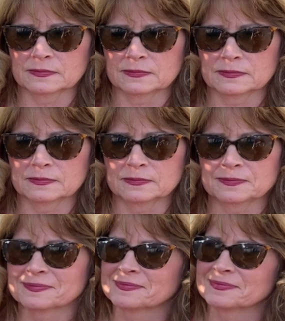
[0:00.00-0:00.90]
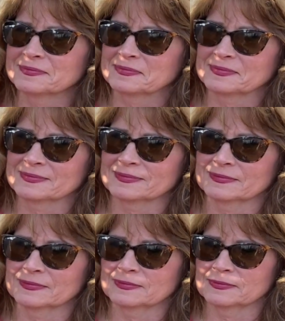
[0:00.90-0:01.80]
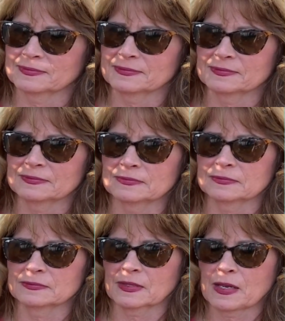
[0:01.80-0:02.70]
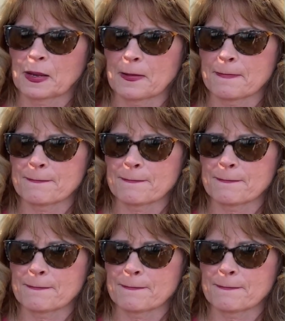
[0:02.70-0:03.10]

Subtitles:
This person isn't speaking.